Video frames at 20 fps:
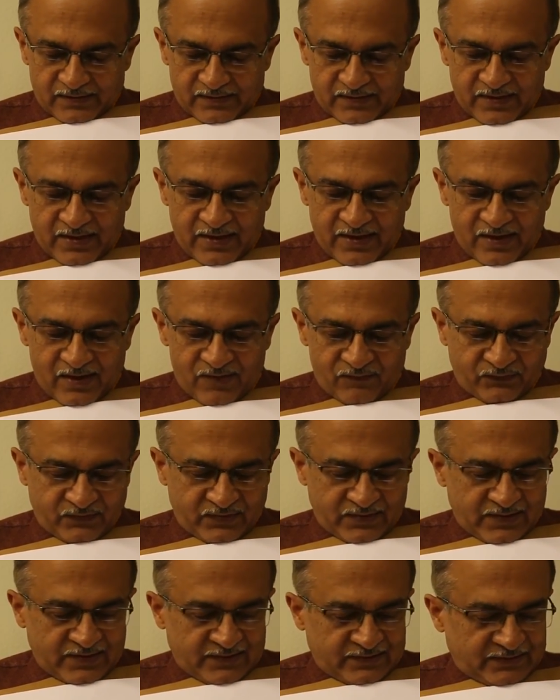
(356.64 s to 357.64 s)

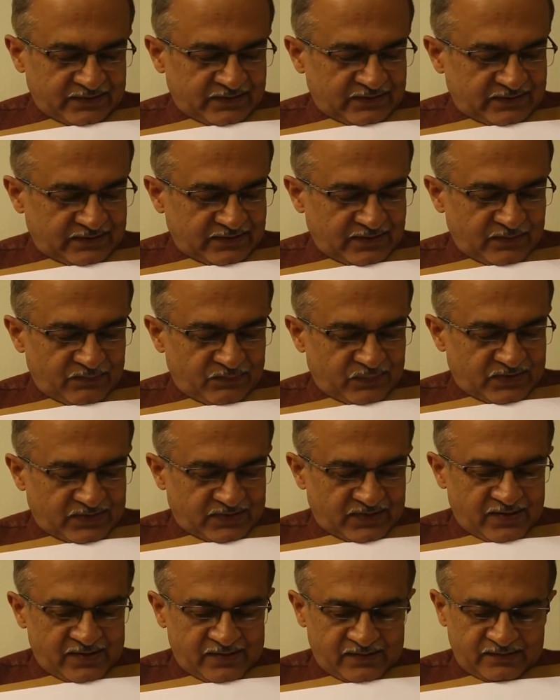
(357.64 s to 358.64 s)
Thereafter, this
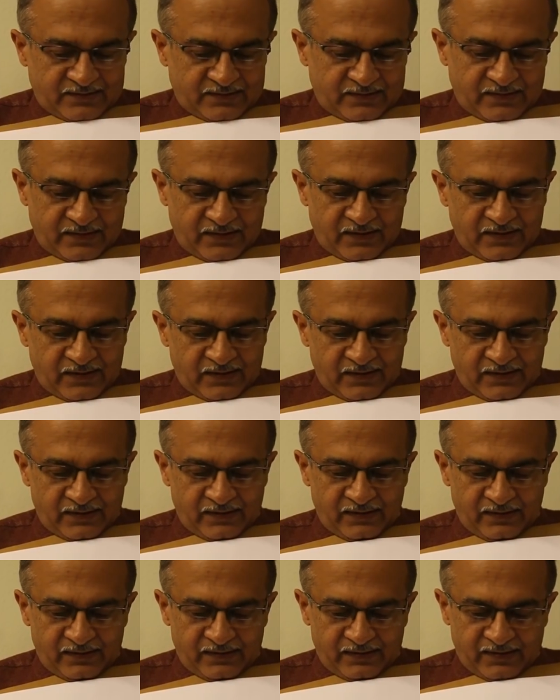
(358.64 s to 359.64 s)
represents
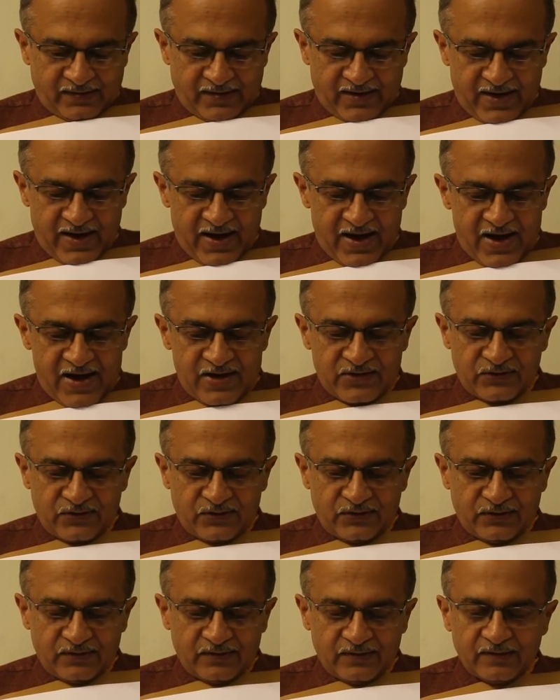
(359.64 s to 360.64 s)
the
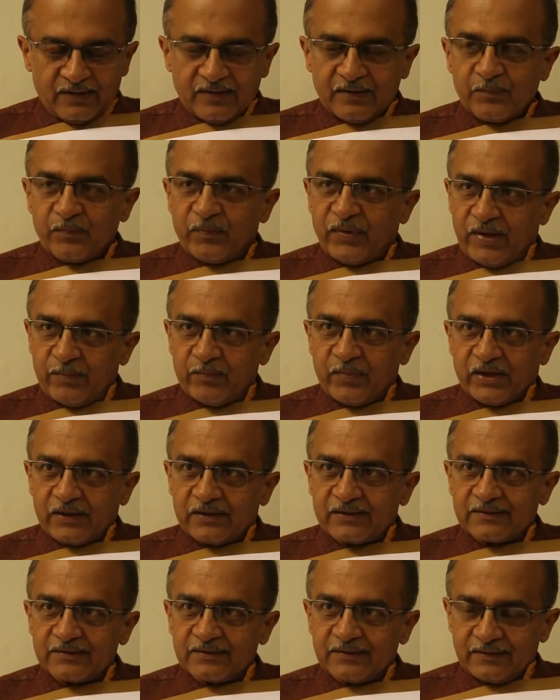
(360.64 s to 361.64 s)
cash
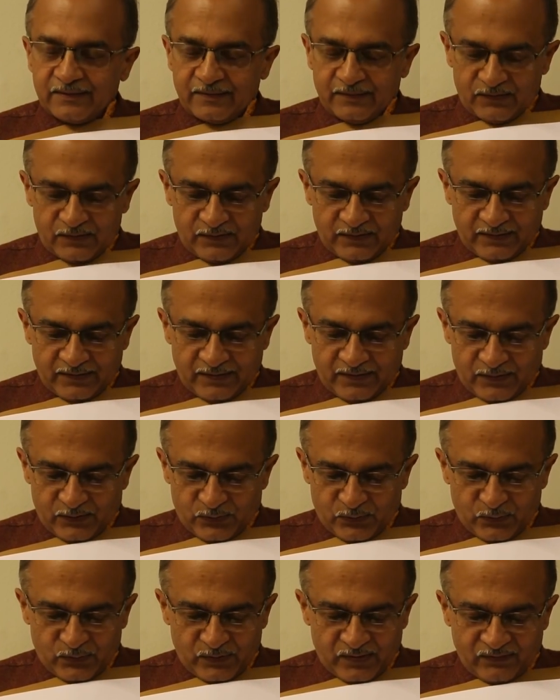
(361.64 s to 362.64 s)
payments
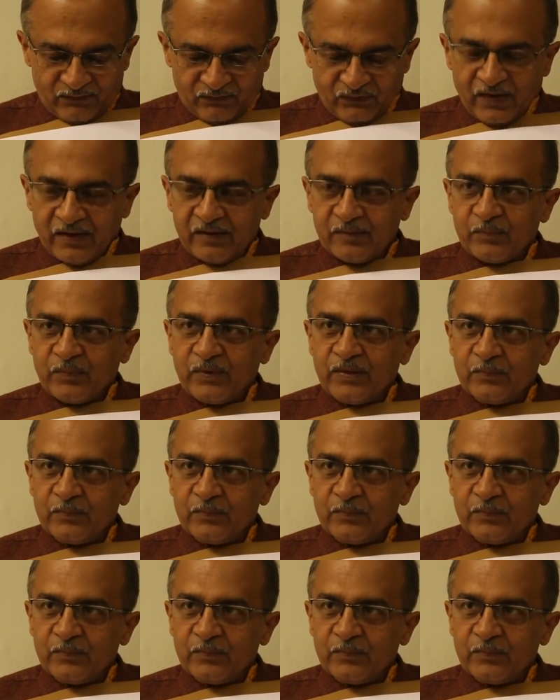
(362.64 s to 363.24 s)
to different